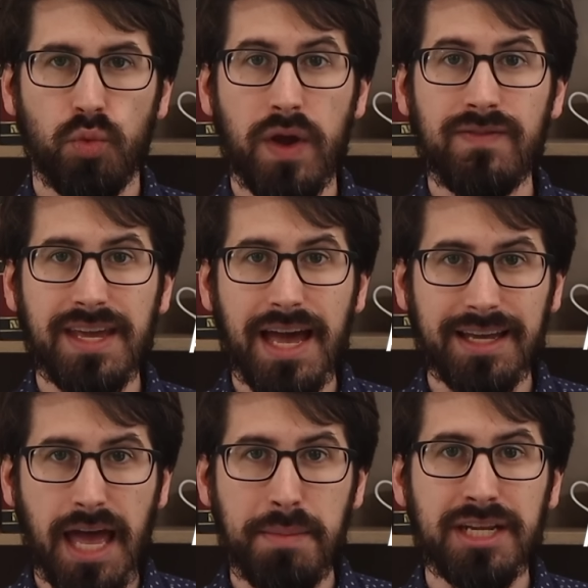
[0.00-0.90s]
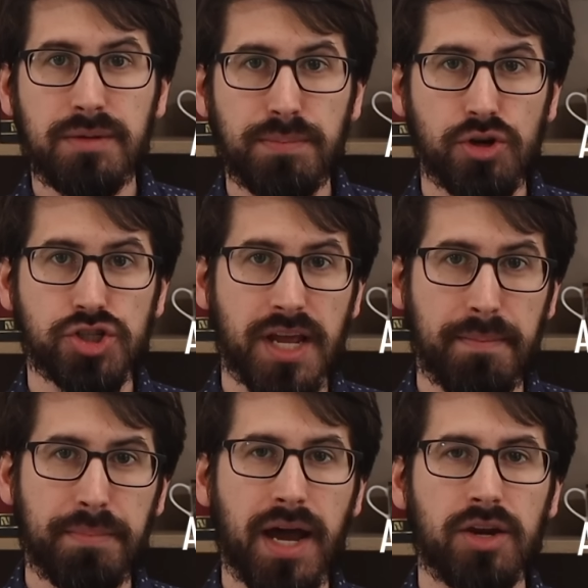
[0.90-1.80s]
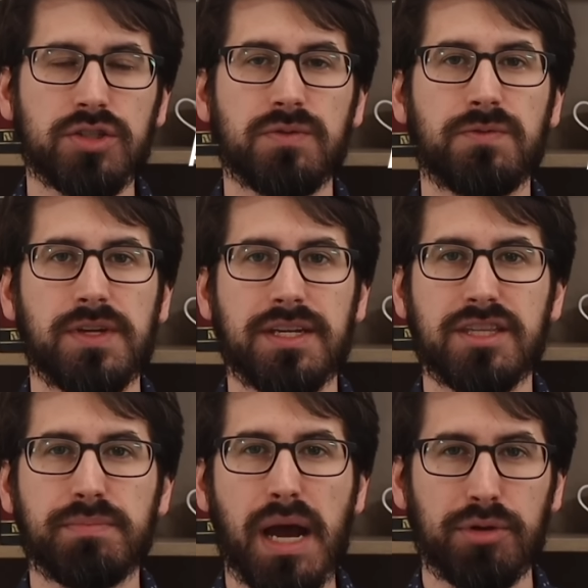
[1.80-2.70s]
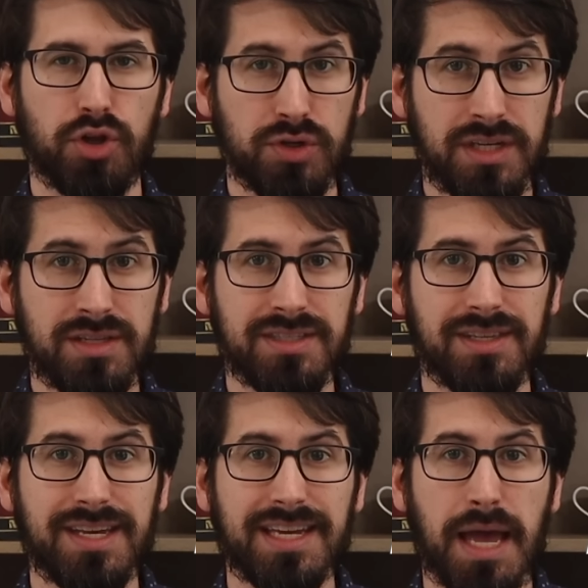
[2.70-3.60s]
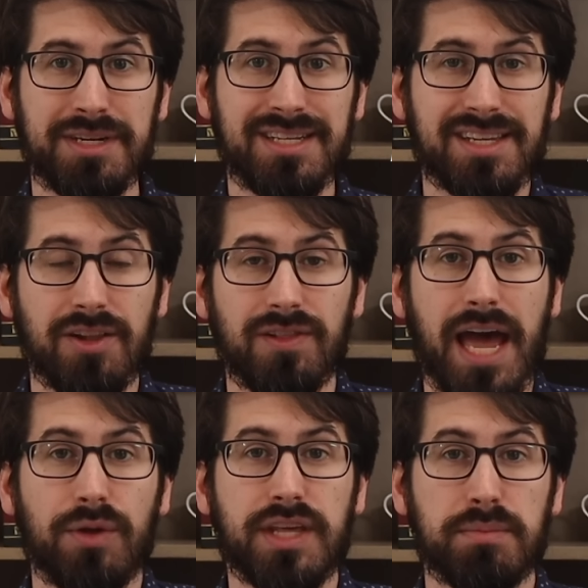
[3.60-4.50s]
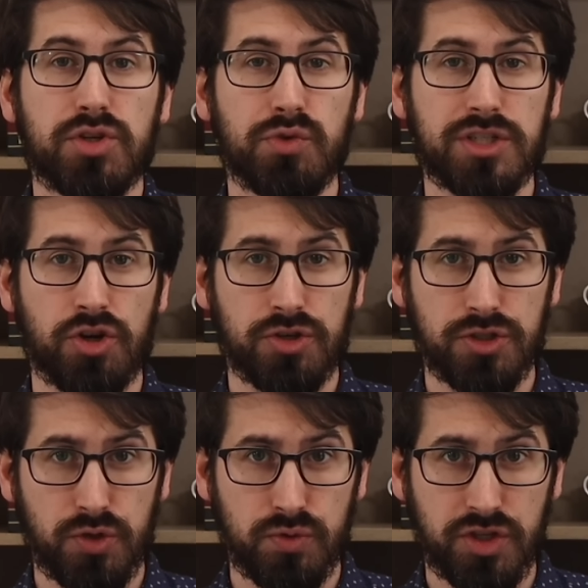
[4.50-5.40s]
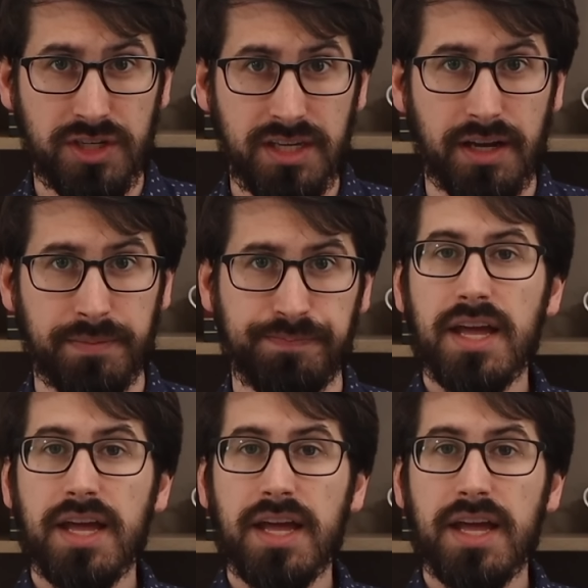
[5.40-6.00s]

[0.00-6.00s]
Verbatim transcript: When the Achaemenid Persian Empire defeated the Babylonians, the Achaemenids allowed them to return to Judea.